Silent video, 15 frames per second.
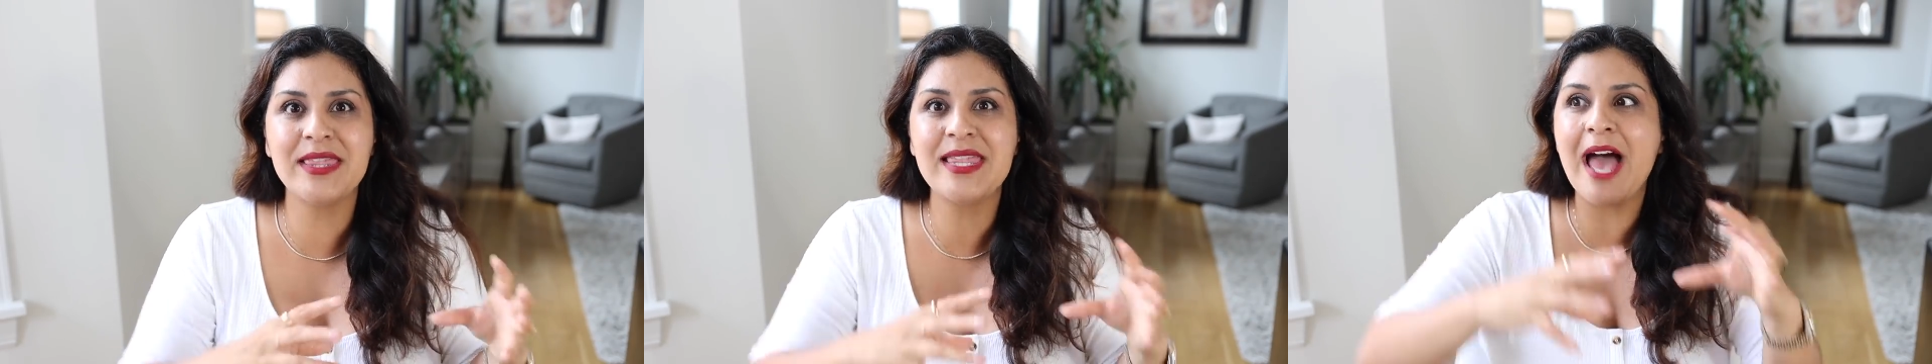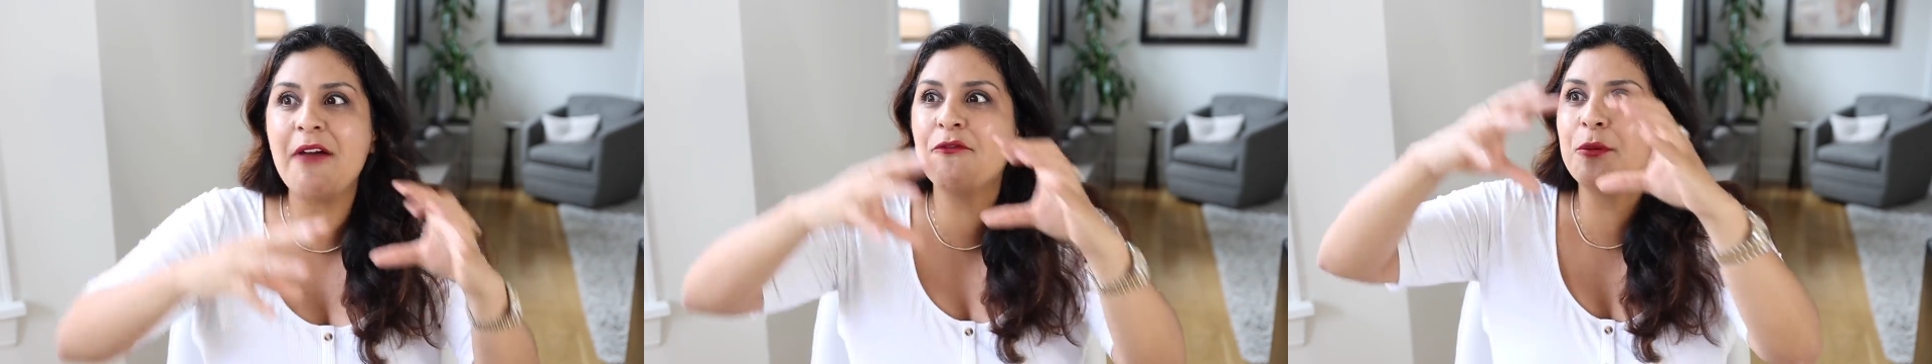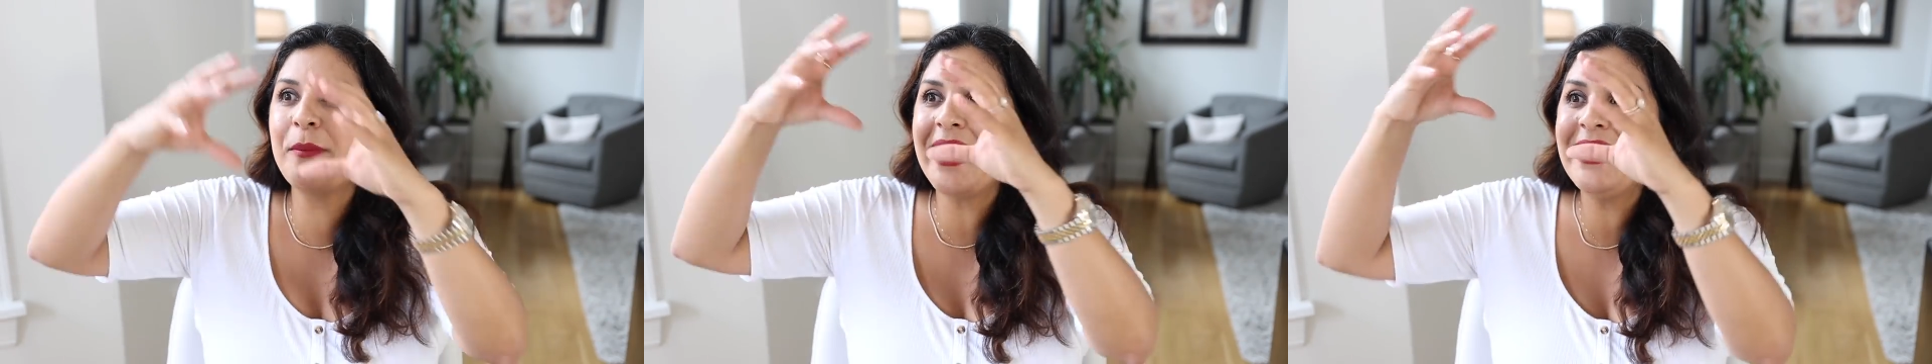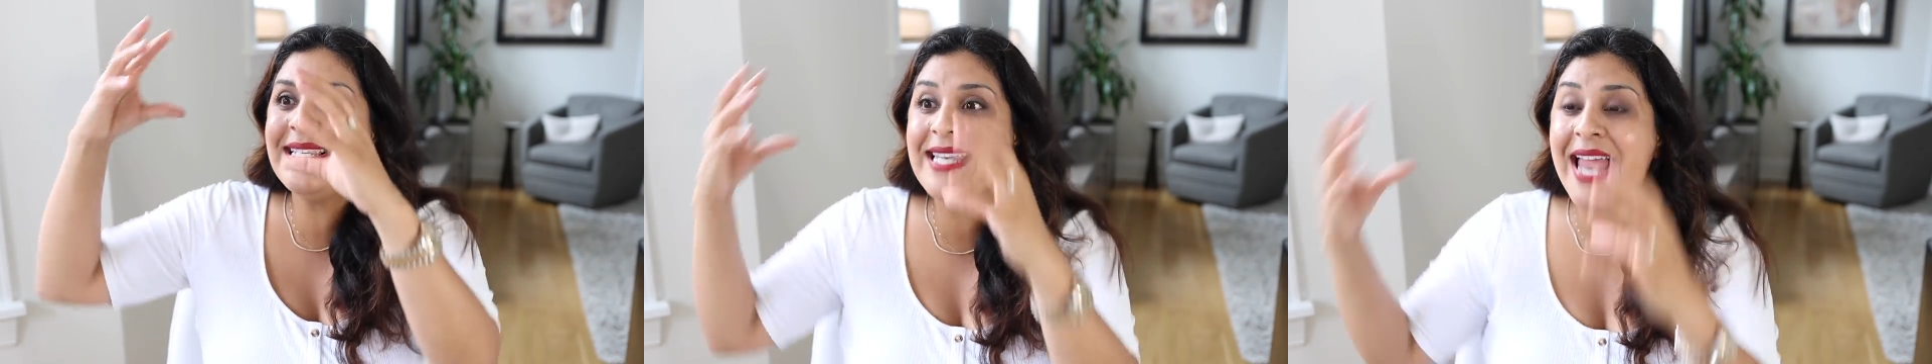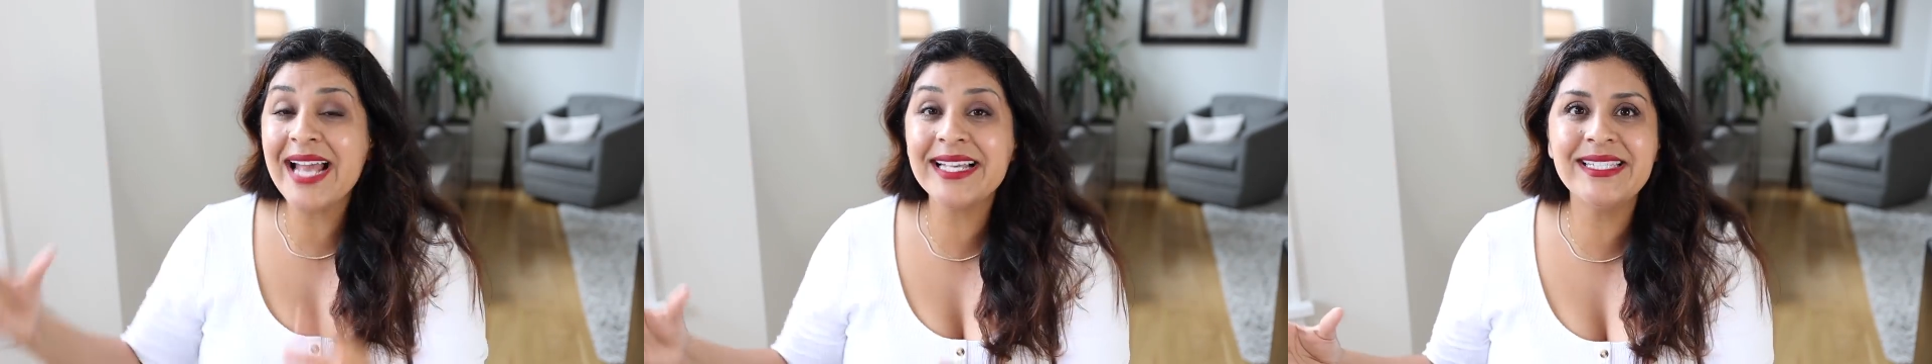that for my
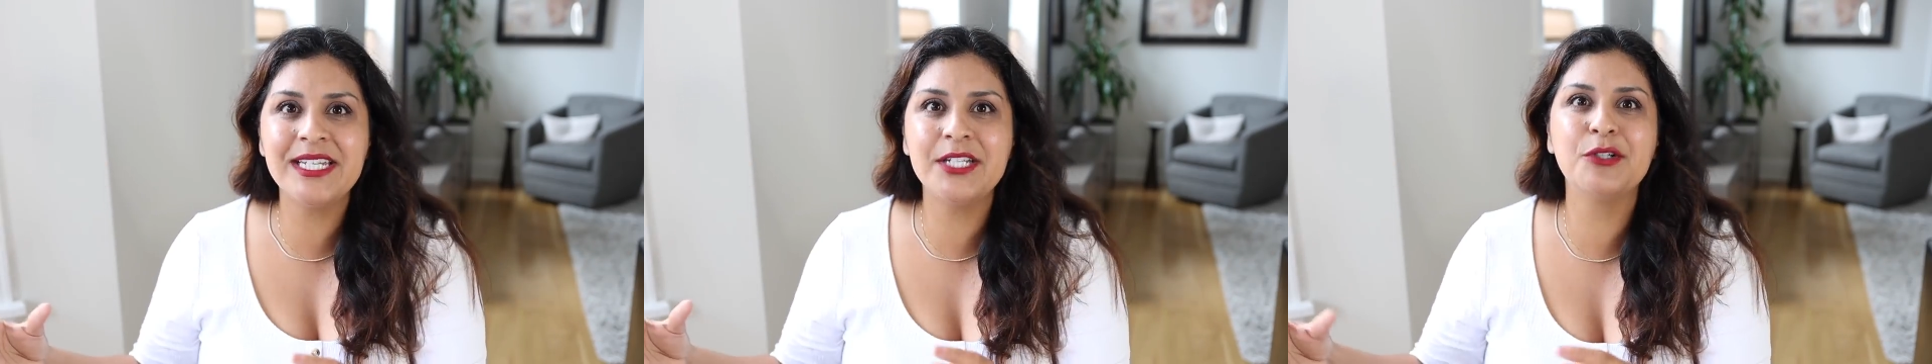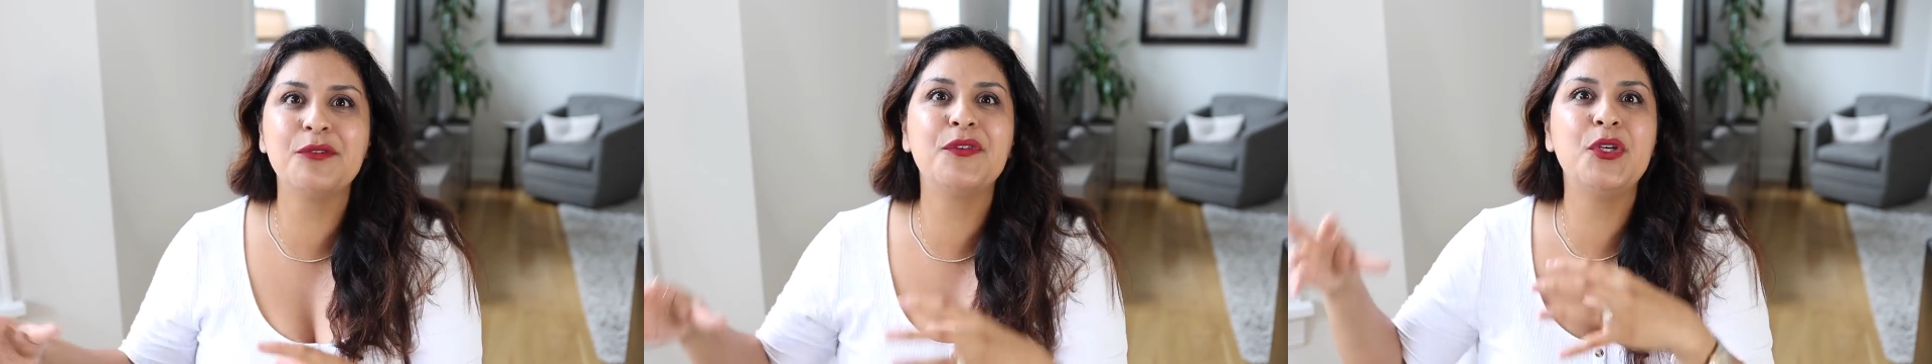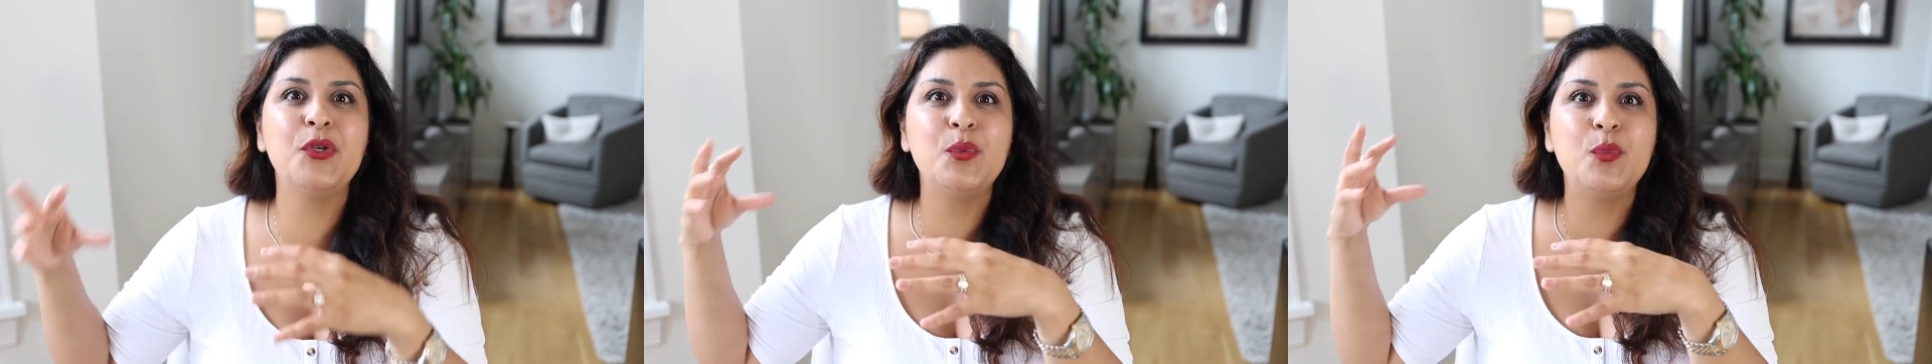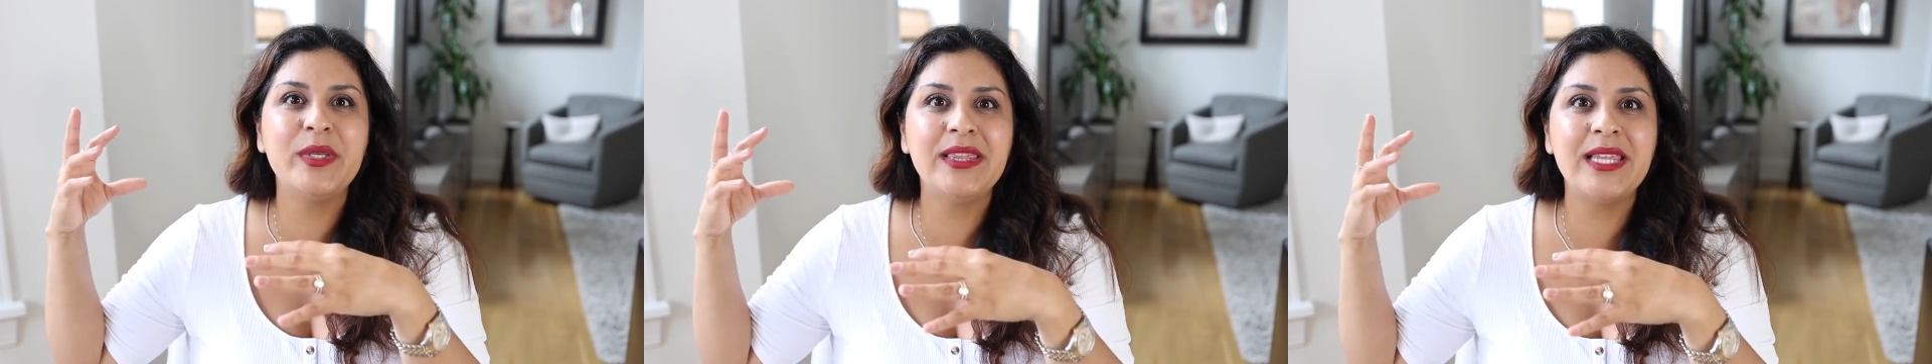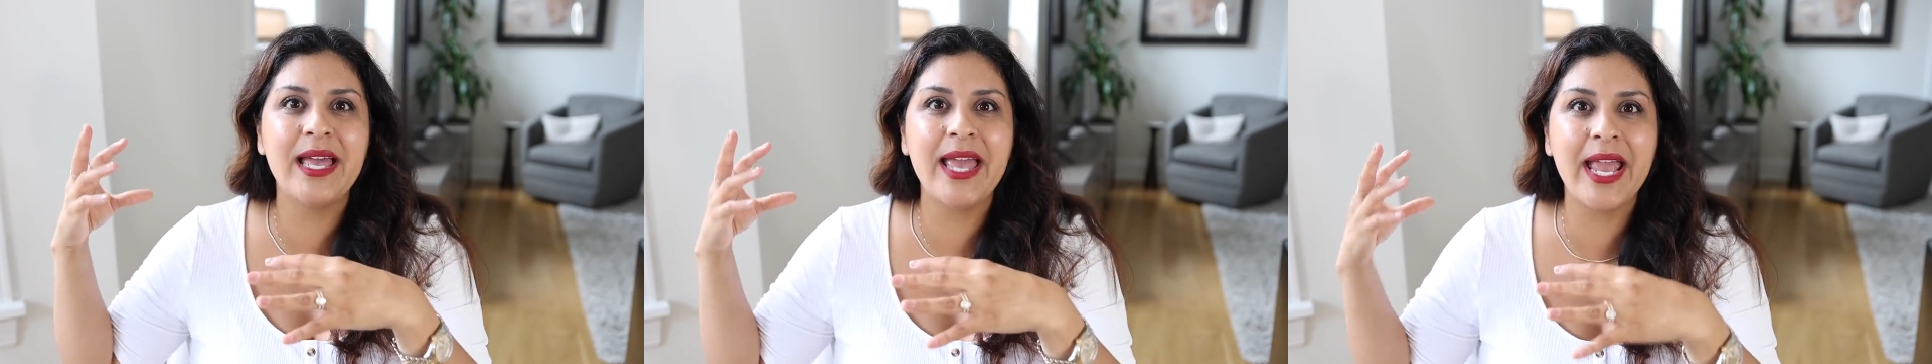next interview
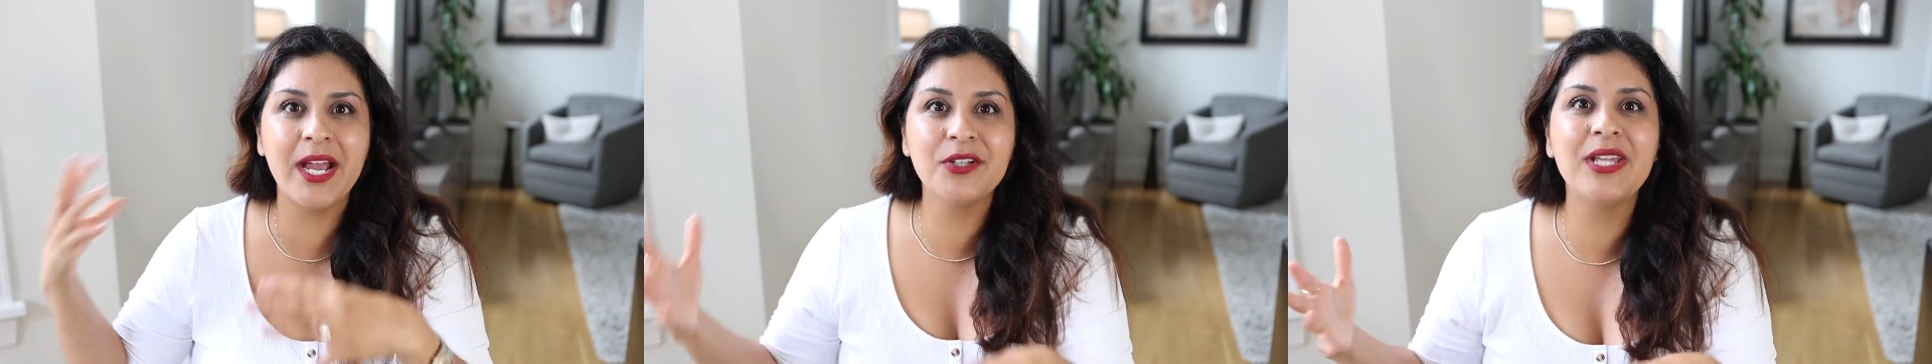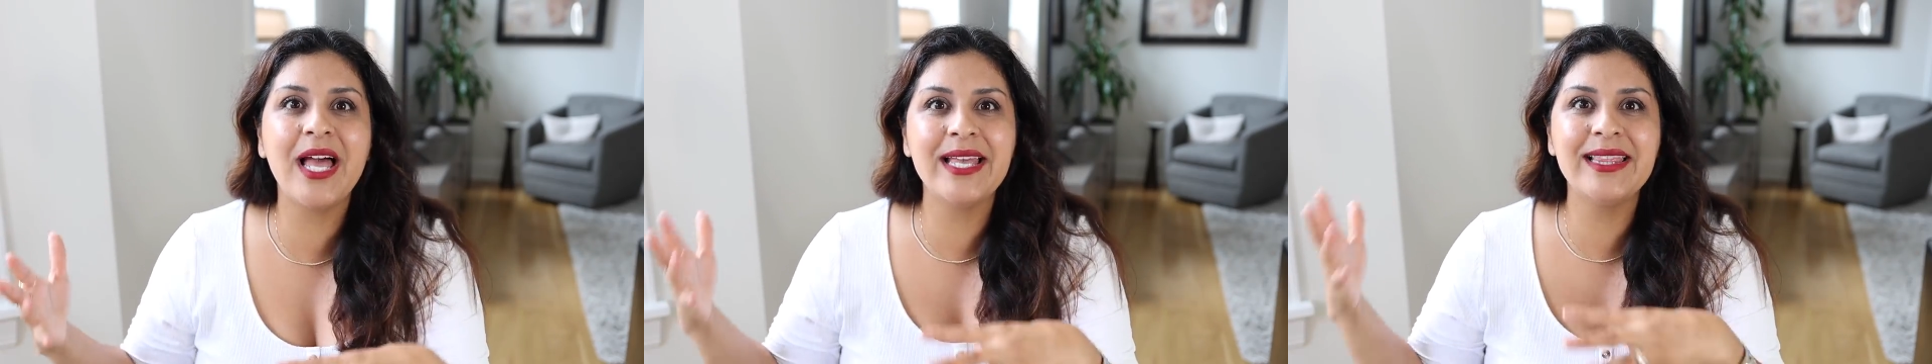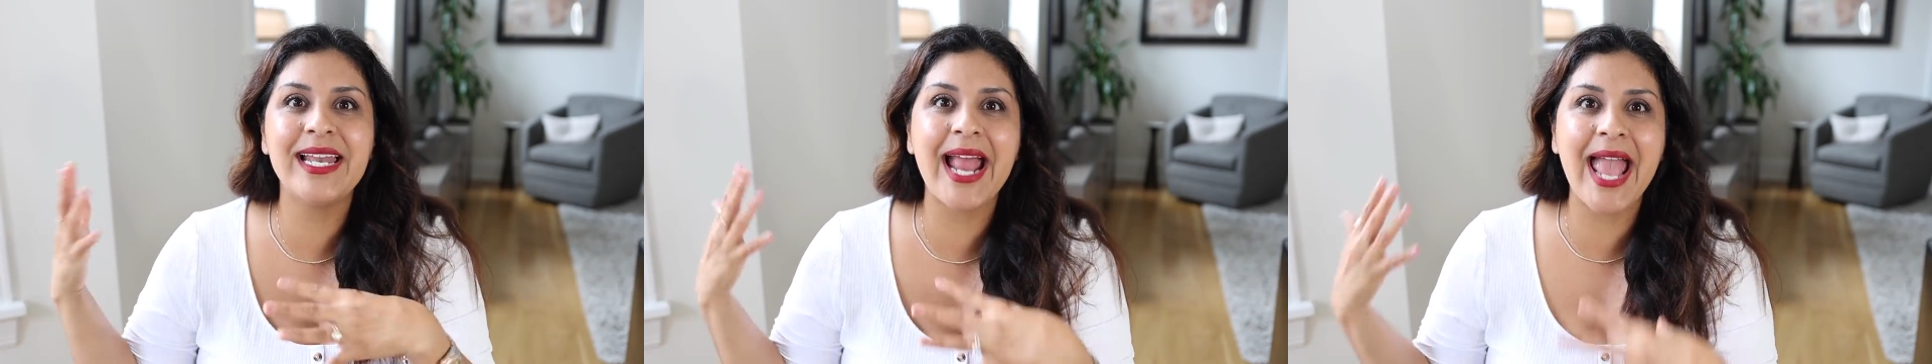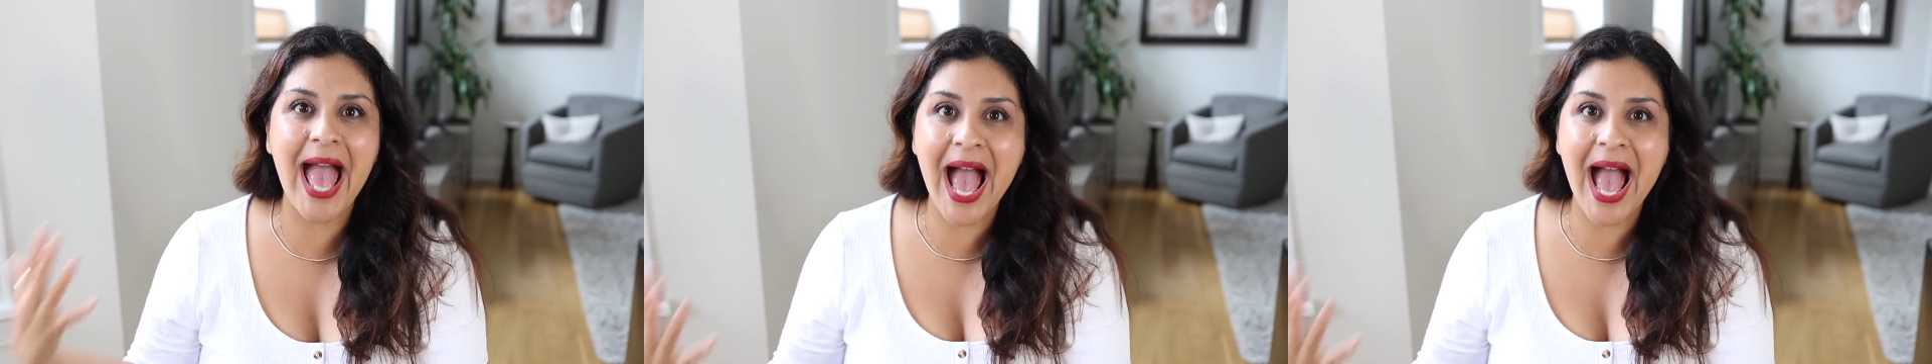with the airline that I